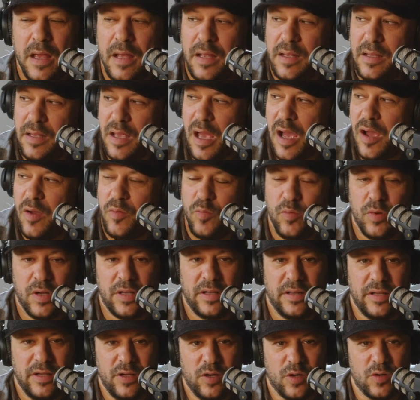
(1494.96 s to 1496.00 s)
Yeah, what
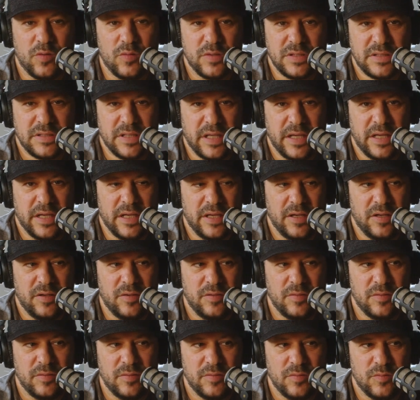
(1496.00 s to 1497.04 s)
Lior was saying
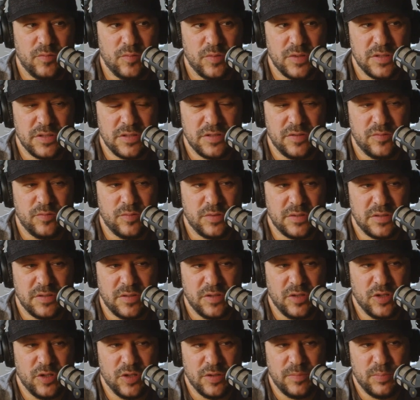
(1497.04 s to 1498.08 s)
was was a
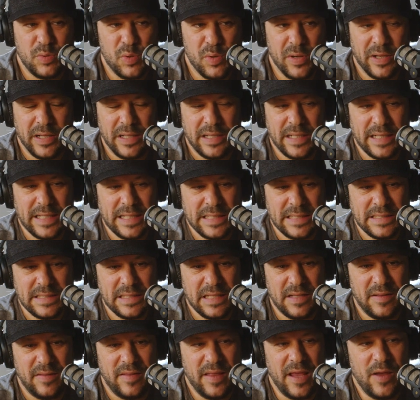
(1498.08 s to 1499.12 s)
good point. Is
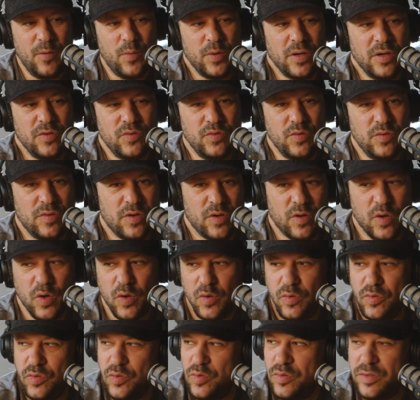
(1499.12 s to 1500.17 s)
they want to do their
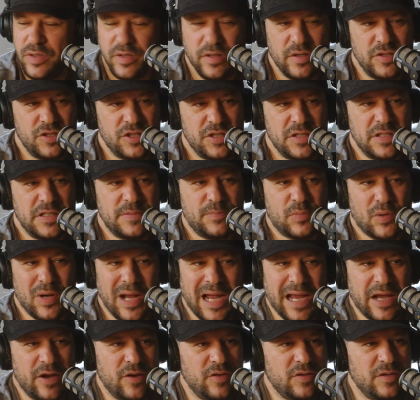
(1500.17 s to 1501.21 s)
own due diligence yeah.
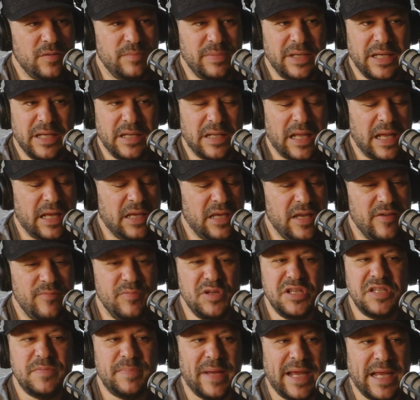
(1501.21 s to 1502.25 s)
prior to being like, give
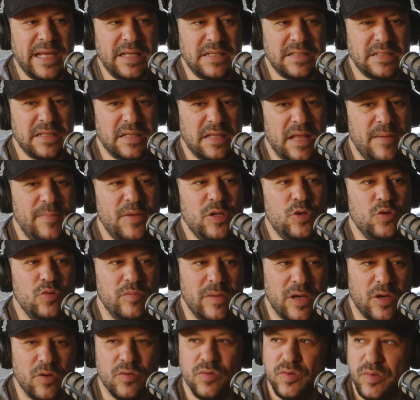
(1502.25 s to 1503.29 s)
me space, let me do
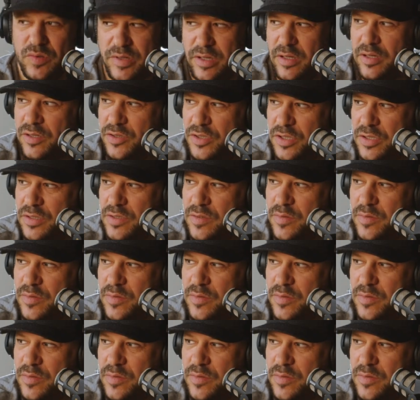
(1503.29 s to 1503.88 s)
my own due diligence,